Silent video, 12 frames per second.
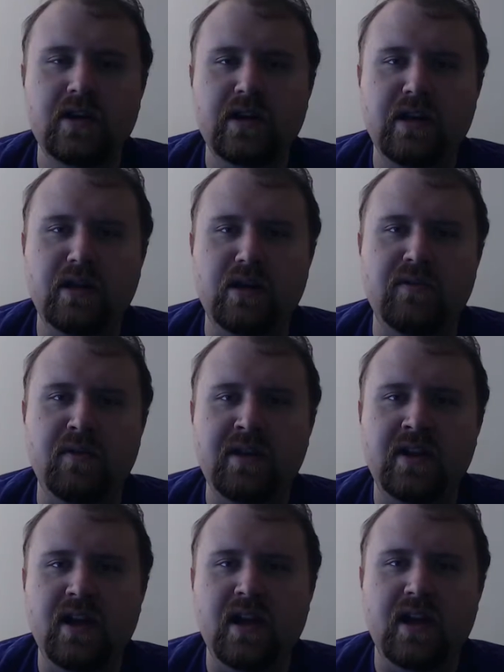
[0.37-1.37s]
Hello everyone,
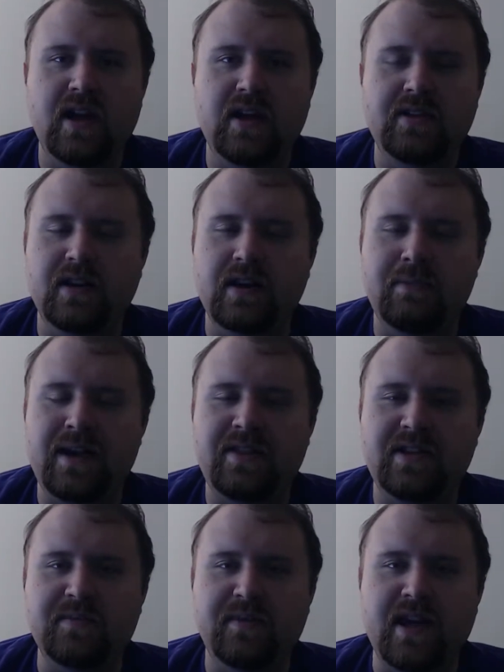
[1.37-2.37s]
Math
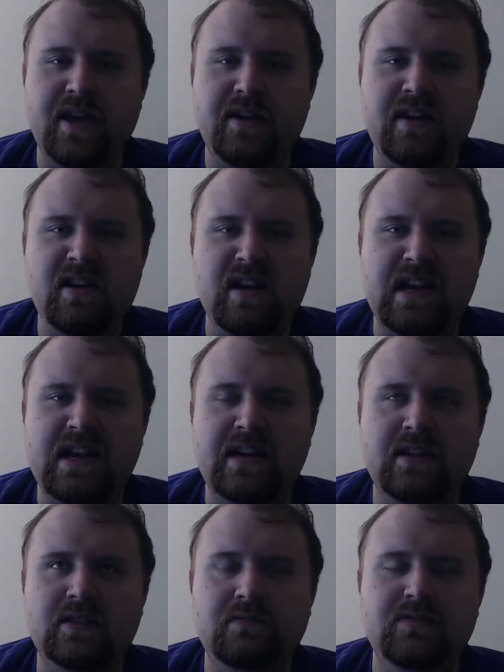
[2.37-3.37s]
Edumacator here,
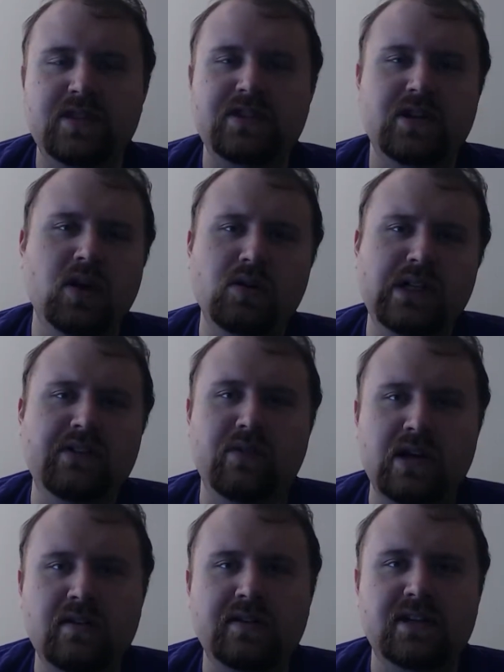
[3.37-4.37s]
and just to hold everyone
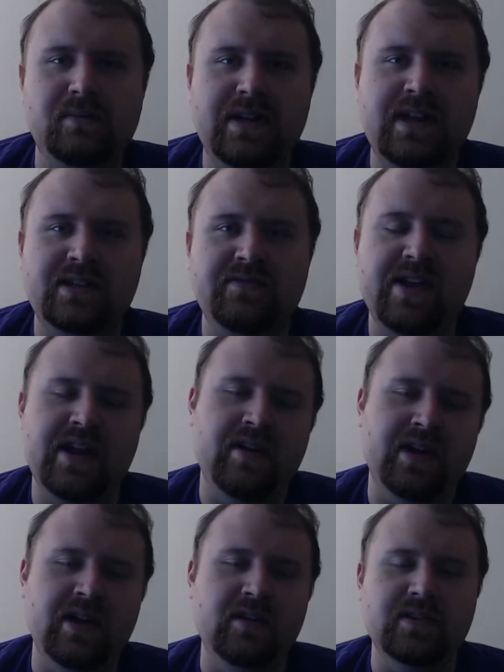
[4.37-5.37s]
over till my next video, I
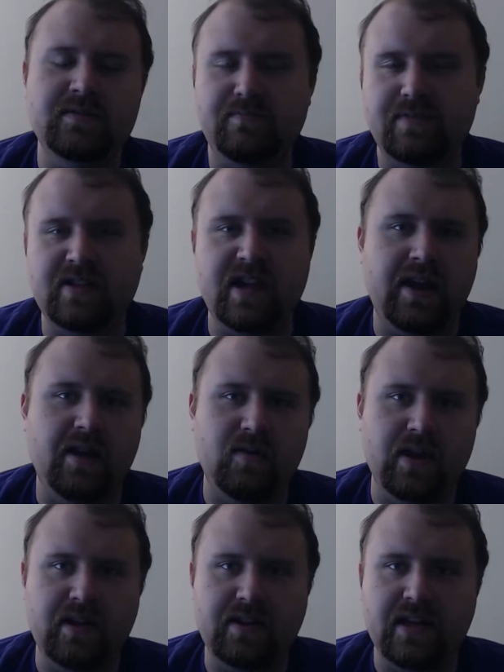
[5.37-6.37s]
know it's been taking a
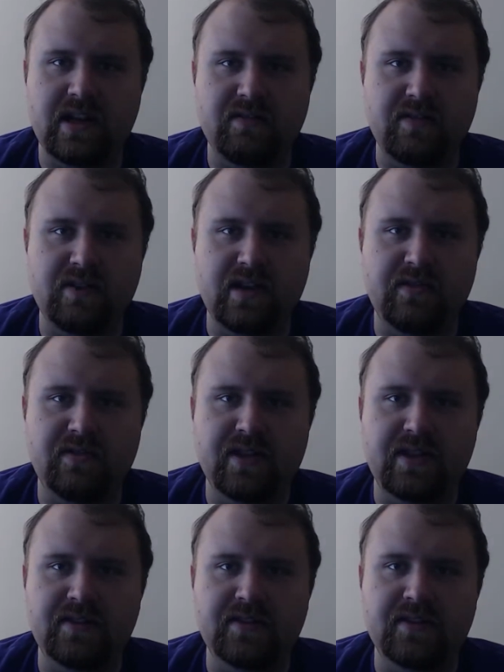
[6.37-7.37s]
while to get
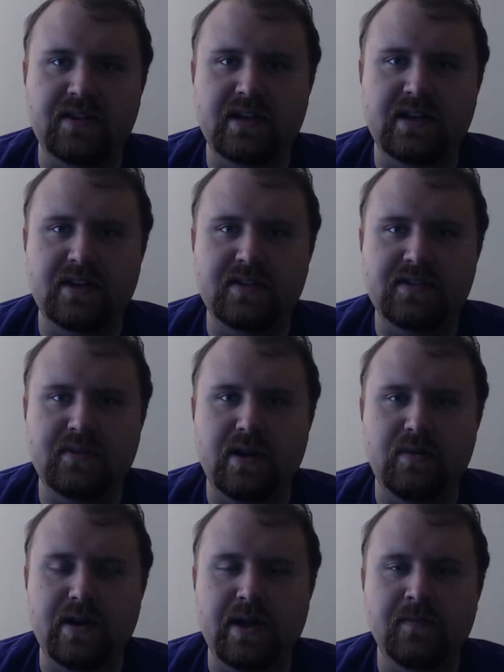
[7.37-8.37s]
everything squared
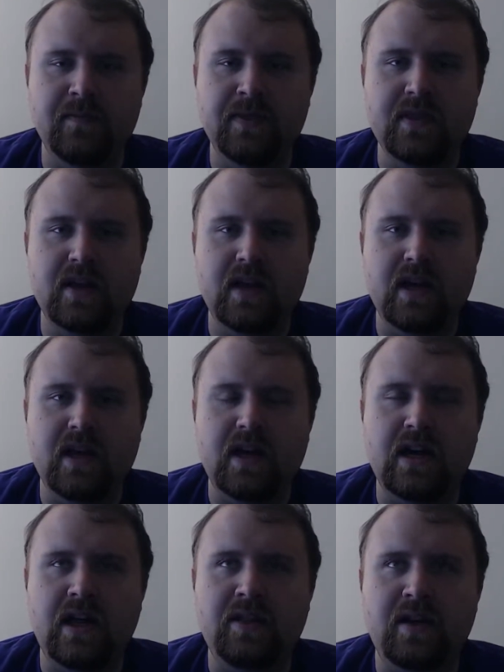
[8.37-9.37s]
away.
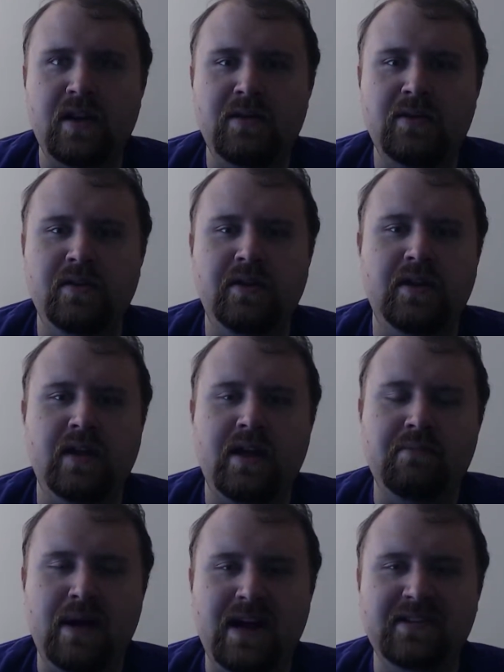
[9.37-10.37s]
I thought I'd do a little
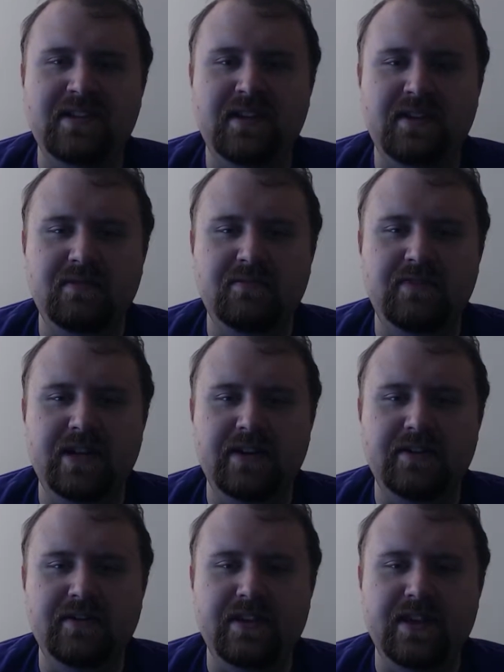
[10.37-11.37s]
unboxing video
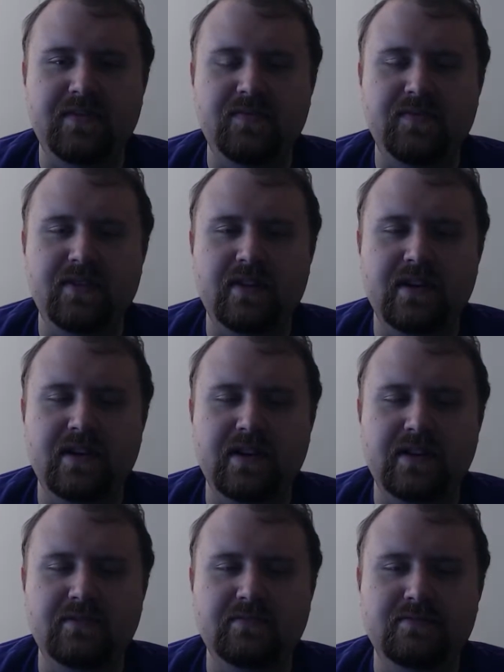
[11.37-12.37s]
today.
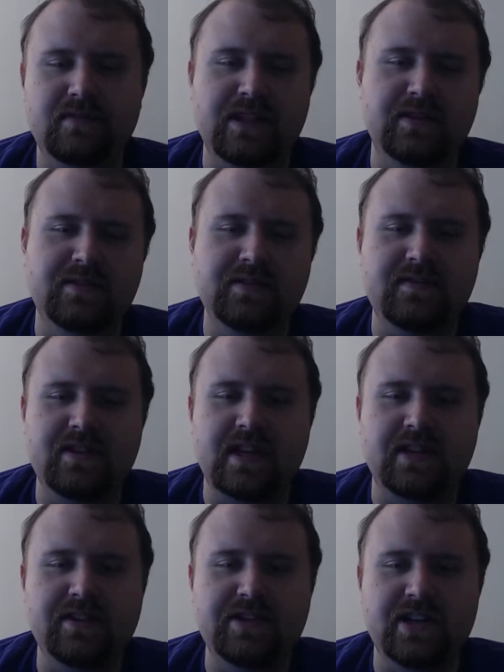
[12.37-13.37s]
I know it's kind
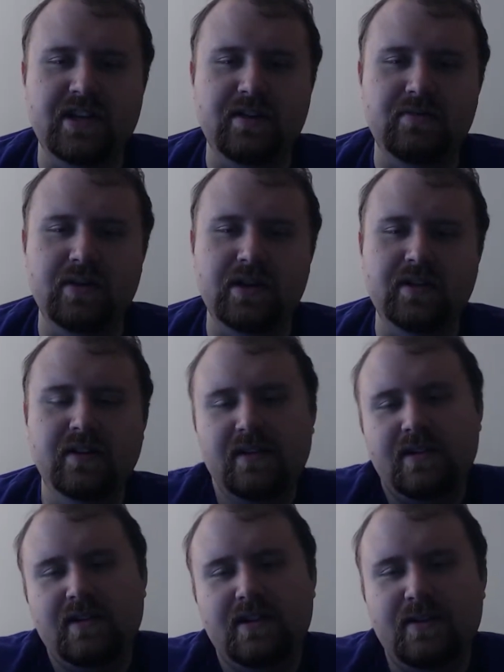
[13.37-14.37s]
of cliched, but
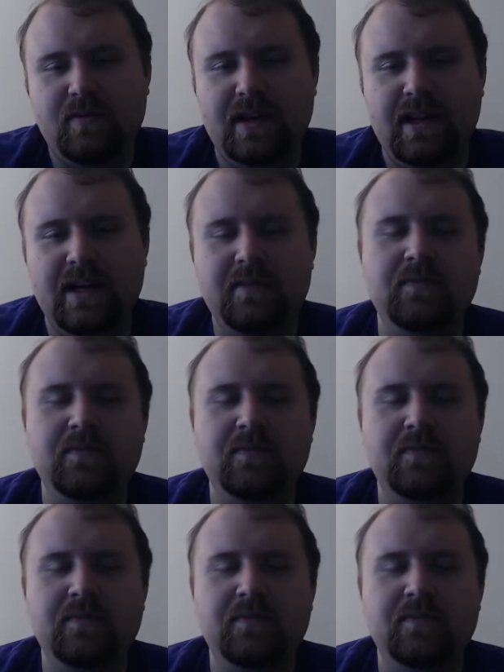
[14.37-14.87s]
why not?